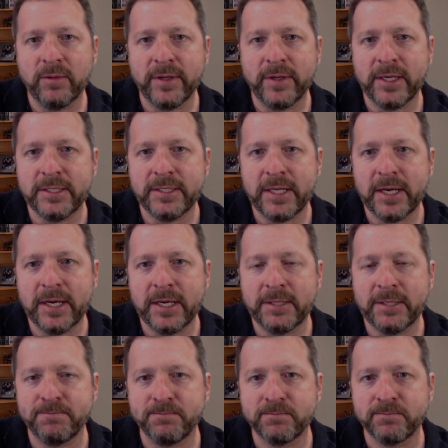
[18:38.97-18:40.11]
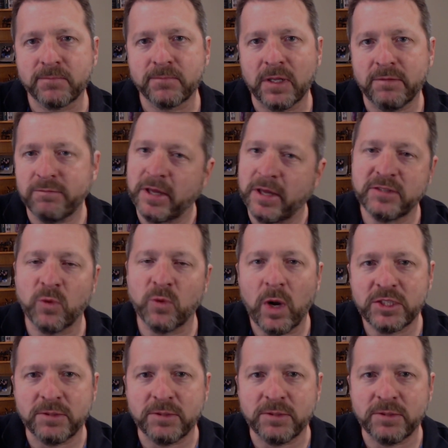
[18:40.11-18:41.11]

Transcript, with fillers: and uh, thanks for watching.